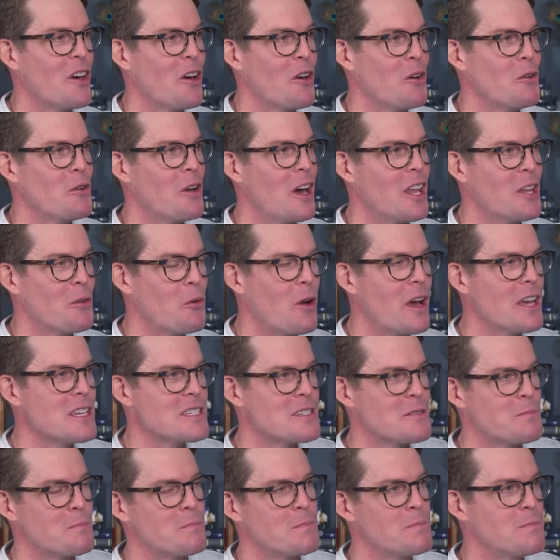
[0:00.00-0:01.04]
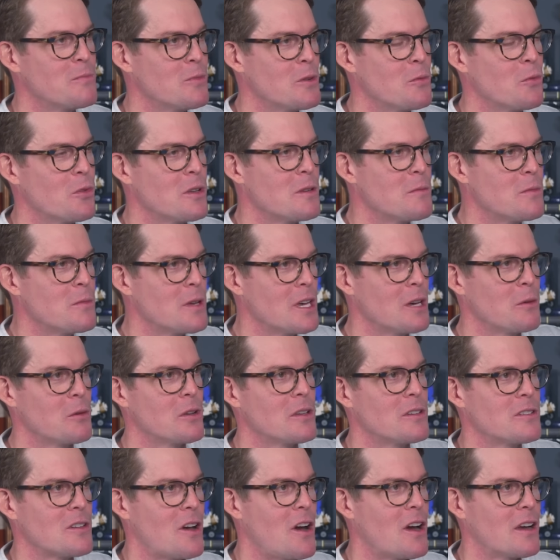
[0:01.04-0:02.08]
though. Otherwise, we wouldn't be able to
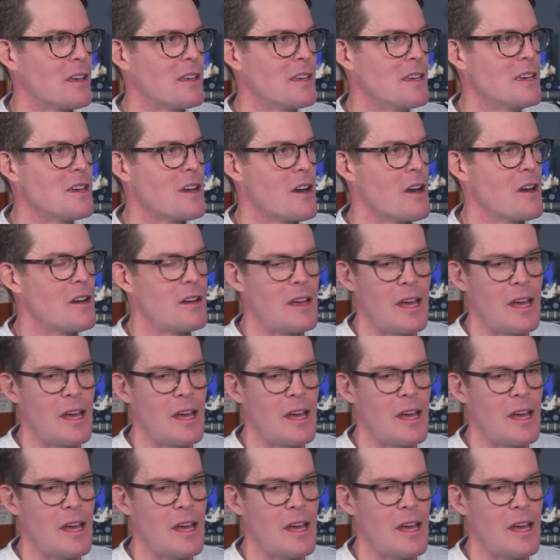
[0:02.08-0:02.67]
talk here